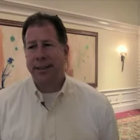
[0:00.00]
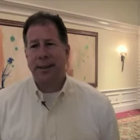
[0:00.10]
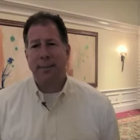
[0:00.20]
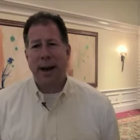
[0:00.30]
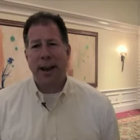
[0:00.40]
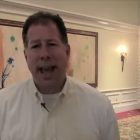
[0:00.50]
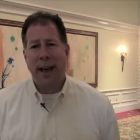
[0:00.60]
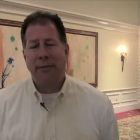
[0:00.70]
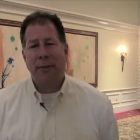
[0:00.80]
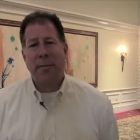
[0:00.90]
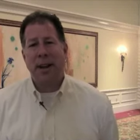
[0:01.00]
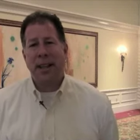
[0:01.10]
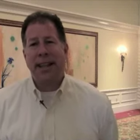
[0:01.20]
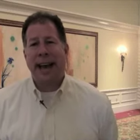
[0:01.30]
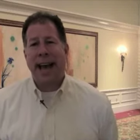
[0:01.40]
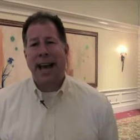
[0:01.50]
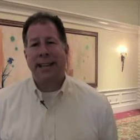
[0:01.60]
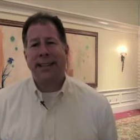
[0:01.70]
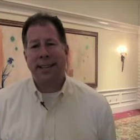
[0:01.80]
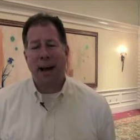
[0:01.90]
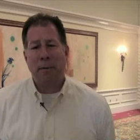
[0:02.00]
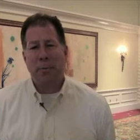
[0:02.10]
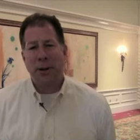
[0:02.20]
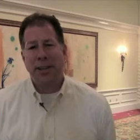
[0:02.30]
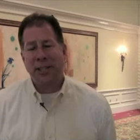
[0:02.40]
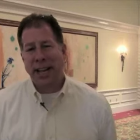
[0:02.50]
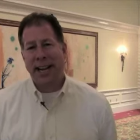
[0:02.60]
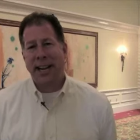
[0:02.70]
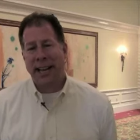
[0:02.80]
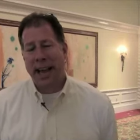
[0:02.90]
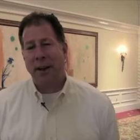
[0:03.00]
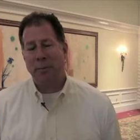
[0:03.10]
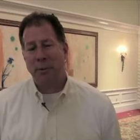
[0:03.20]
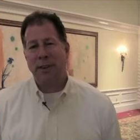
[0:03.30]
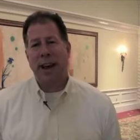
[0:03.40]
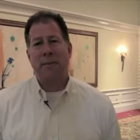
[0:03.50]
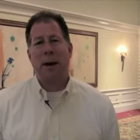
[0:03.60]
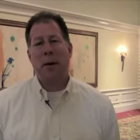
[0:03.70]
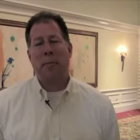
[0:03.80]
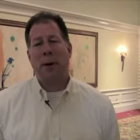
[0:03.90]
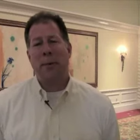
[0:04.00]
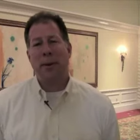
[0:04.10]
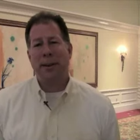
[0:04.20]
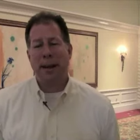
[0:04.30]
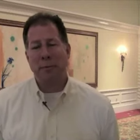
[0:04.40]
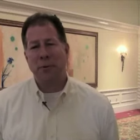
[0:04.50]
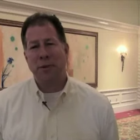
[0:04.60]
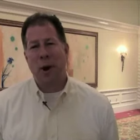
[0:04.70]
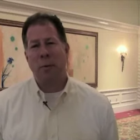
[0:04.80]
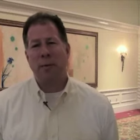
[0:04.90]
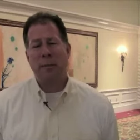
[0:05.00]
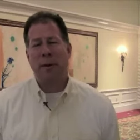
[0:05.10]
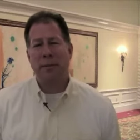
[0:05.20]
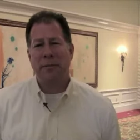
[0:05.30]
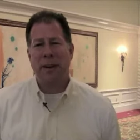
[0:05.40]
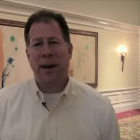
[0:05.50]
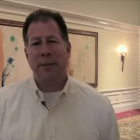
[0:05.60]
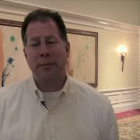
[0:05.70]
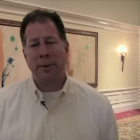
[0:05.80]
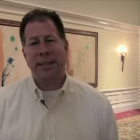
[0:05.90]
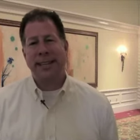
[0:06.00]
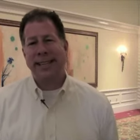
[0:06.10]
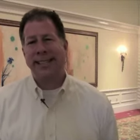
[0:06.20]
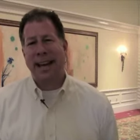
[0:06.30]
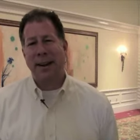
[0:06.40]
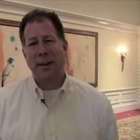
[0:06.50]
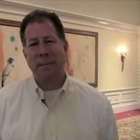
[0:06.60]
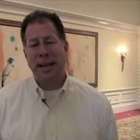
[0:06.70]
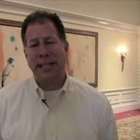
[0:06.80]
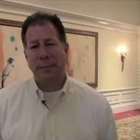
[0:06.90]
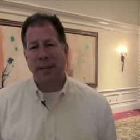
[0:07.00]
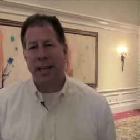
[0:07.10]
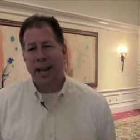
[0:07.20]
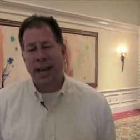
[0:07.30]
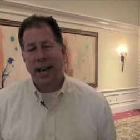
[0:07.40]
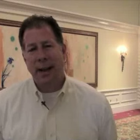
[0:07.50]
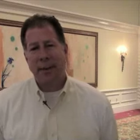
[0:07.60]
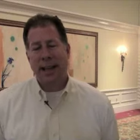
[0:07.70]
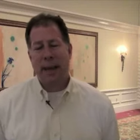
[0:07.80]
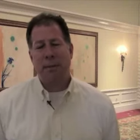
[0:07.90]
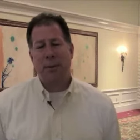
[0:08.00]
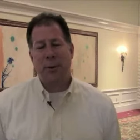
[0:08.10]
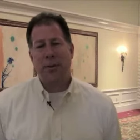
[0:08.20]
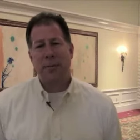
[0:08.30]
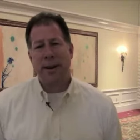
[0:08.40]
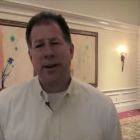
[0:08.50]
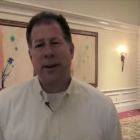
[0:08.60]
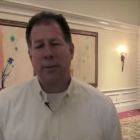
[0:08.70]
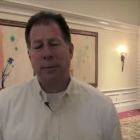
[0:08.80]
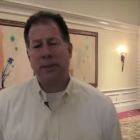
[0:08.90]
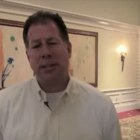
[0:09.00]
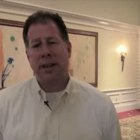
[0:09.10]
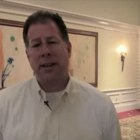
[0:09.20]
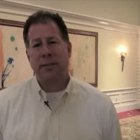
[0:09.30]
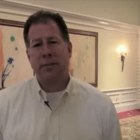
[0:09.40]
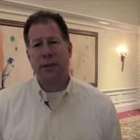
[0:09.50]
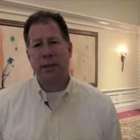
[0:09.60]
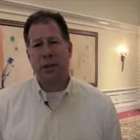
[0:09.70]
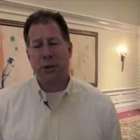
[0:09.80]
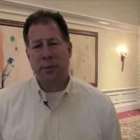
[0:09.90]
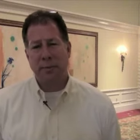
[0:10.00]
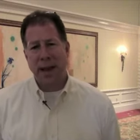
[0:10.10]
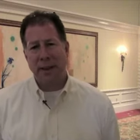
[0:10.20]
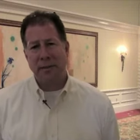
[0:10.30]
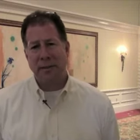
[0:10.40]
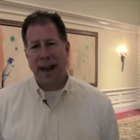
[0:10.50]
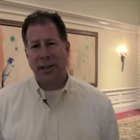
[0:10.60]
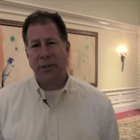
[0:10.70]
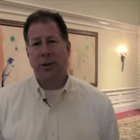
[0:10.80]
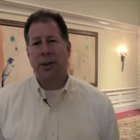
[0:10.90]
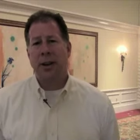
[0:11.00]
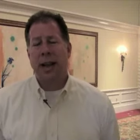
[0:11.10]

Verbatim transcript: uh, about half of the money that I had at the time and put it in a checking account. I moved out of my apartment. I moved home with my mother and father and put a desk down in the basement, and I became the North American representative for a German manufacturer.